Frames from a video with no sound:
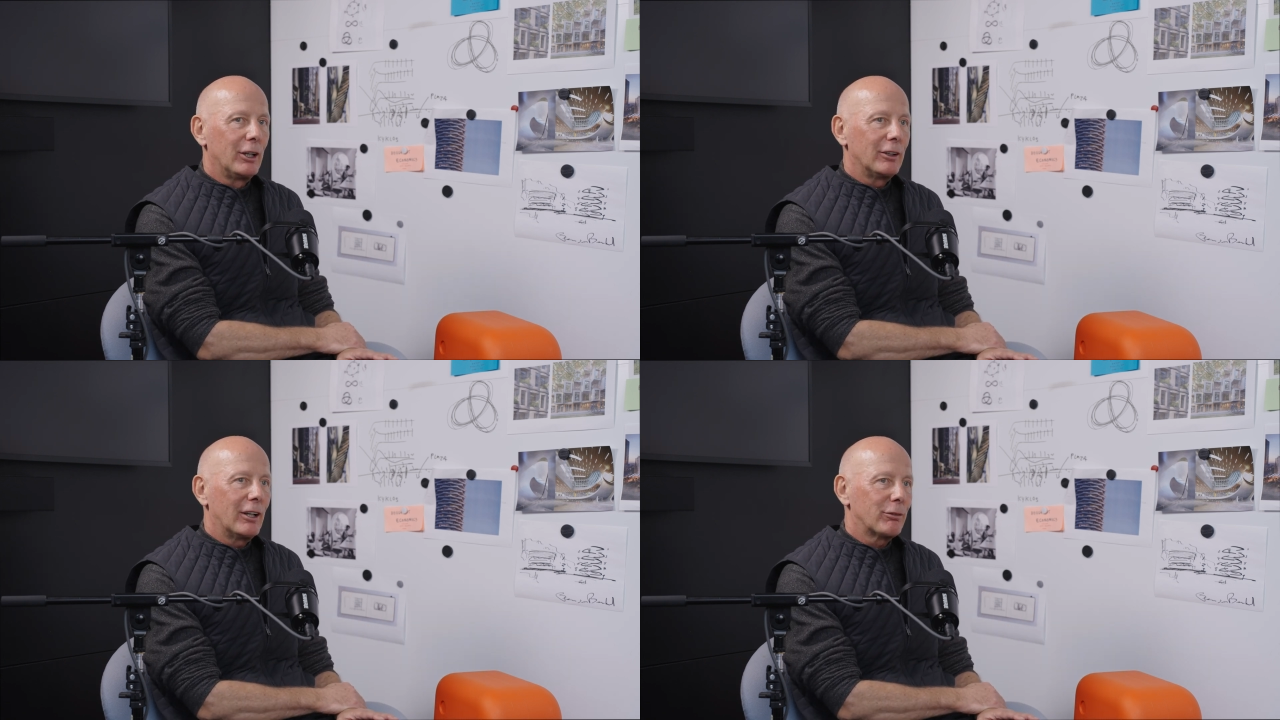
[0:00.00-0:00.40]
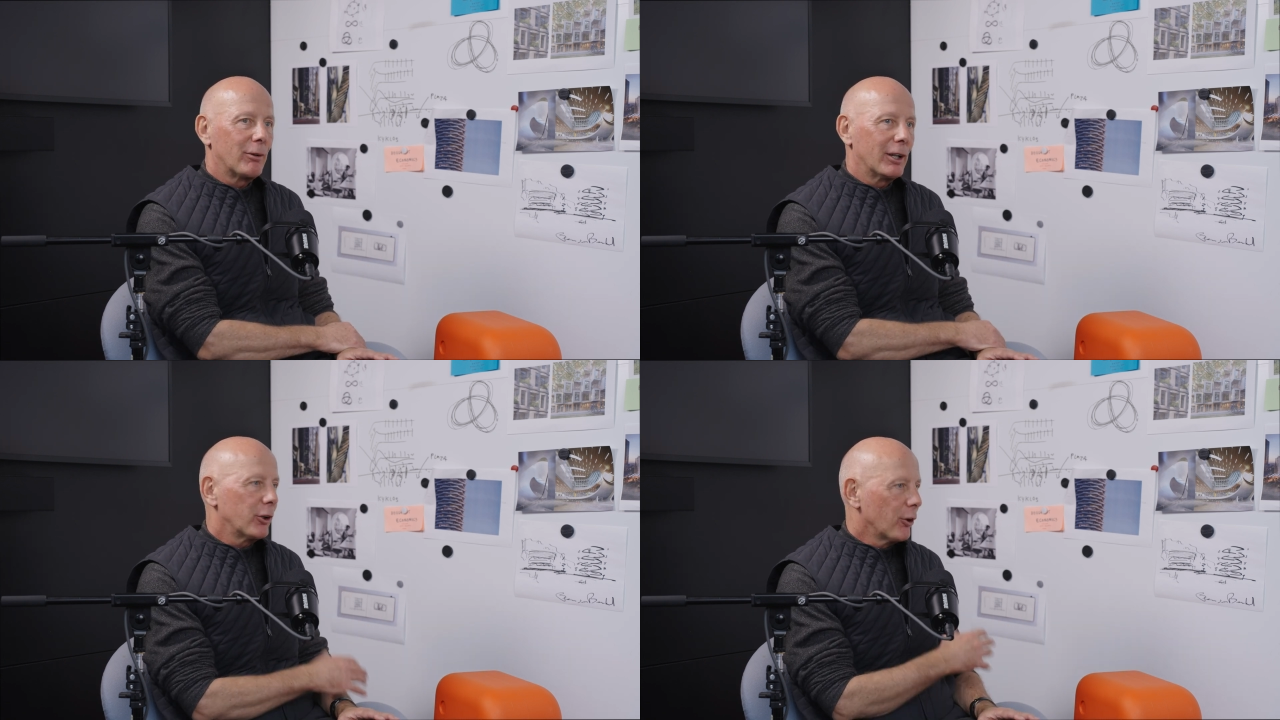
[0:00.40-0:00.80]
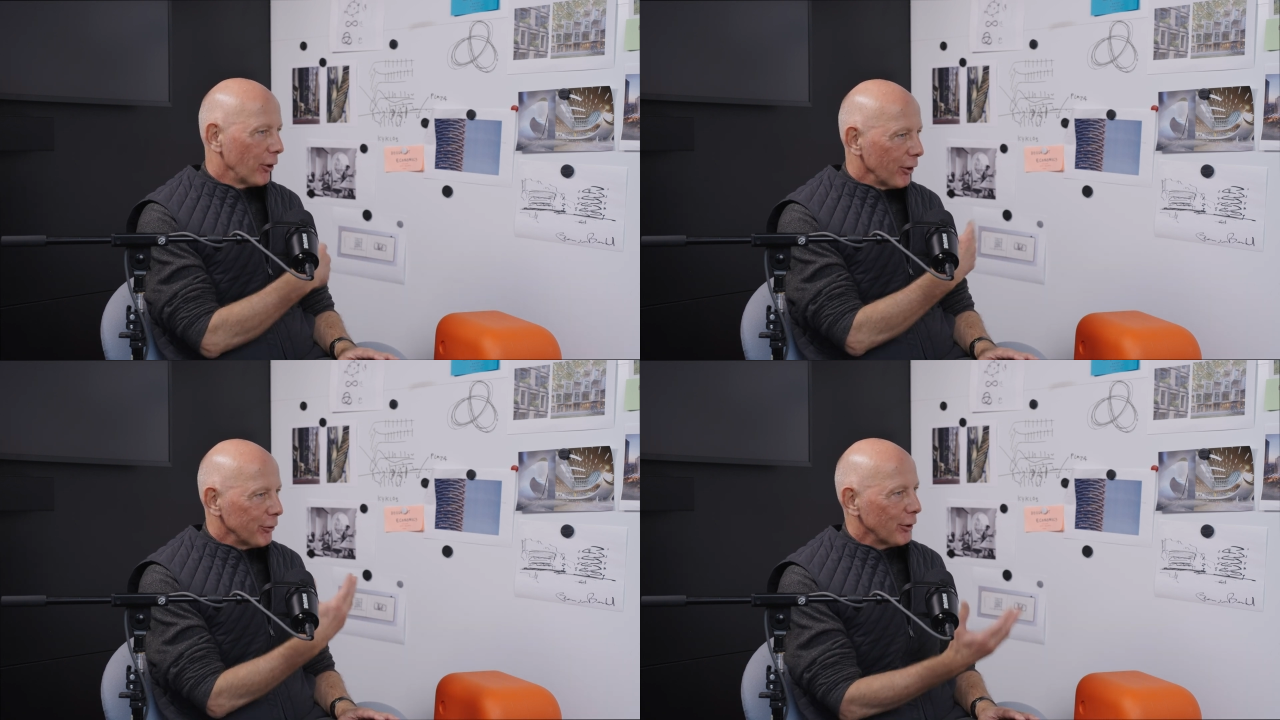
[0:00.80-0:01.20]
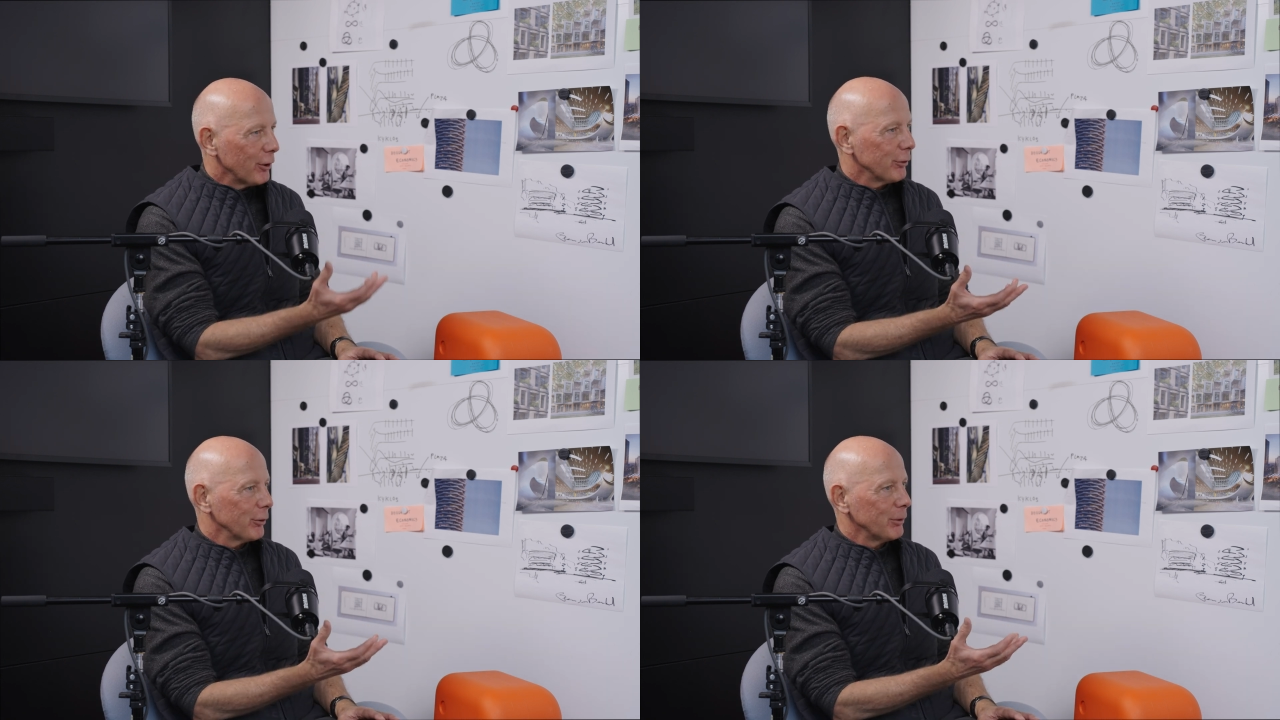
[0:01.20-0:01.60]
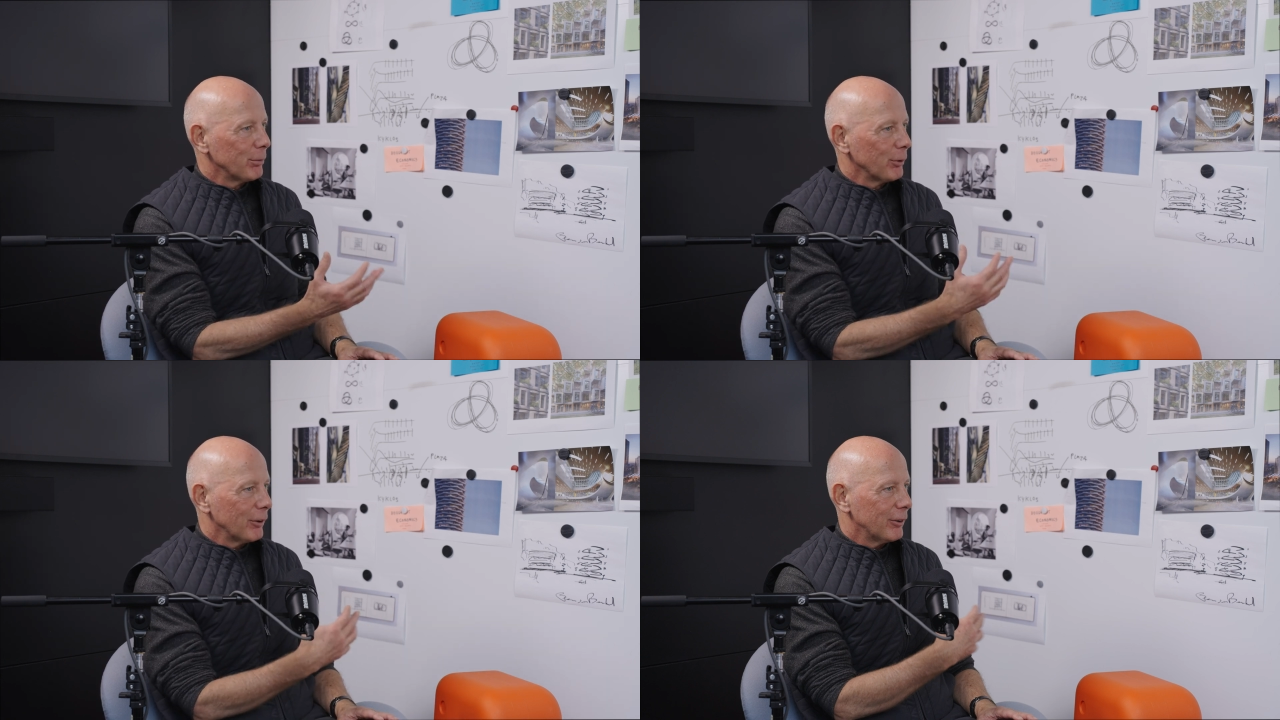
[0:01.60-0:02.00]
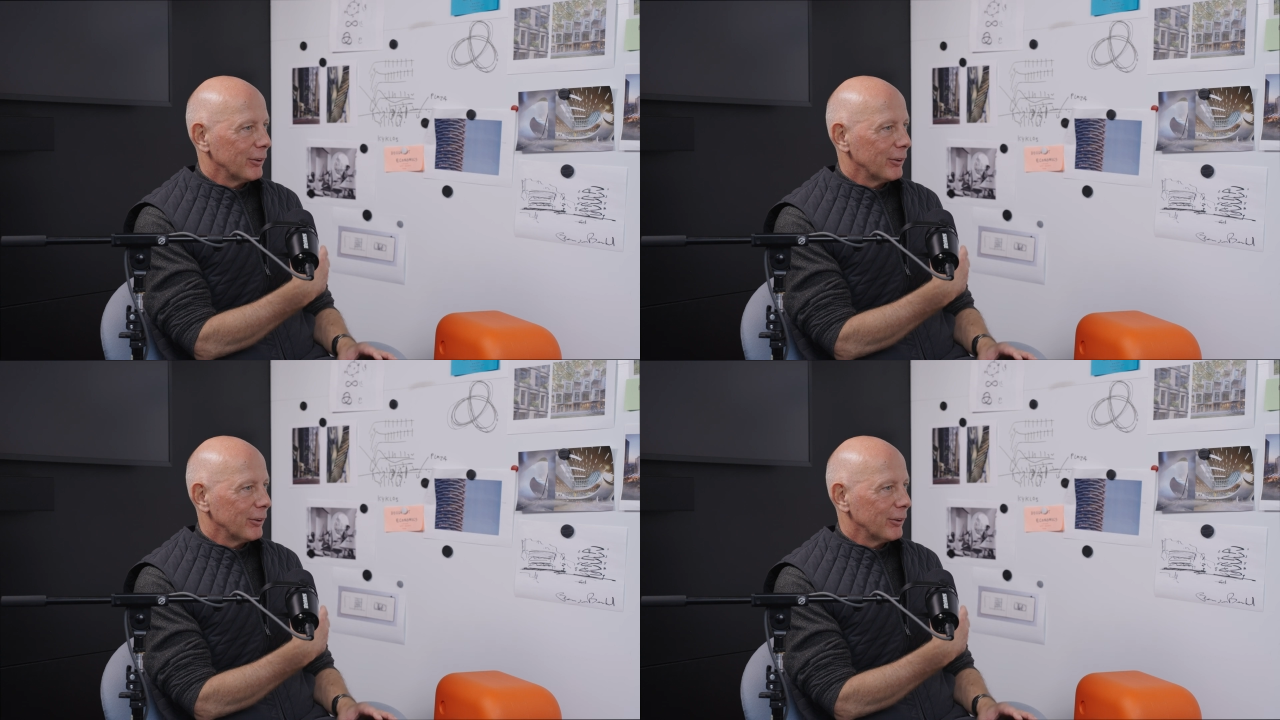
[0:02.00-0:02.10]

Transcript: That's why the colors are so important,